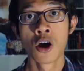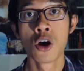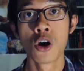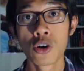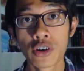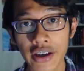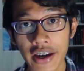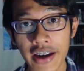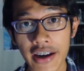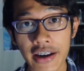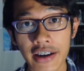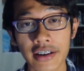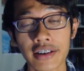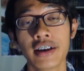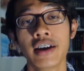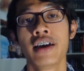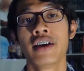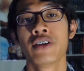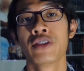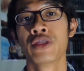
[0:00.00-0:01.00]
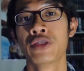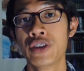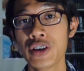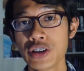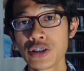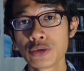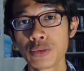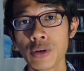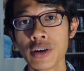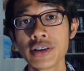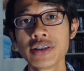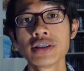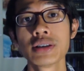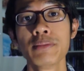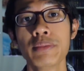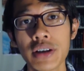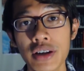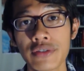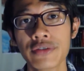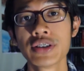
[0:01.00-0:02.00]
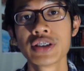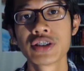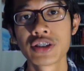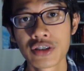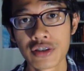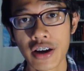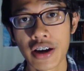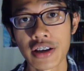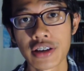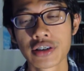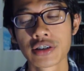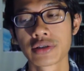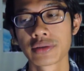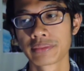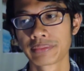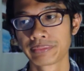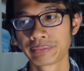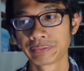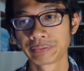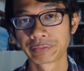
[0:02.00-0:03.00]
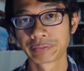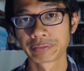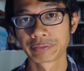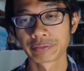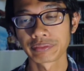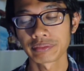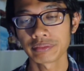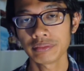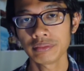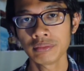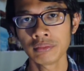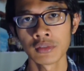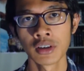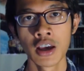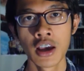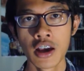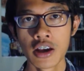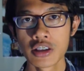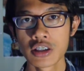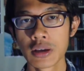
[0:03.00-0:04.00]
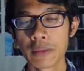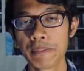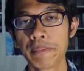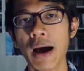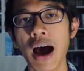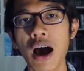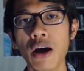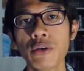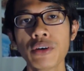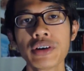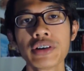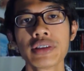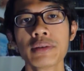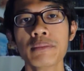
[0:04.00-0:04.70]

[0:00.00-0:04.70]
Okay, this one's a bit of a stretch. To power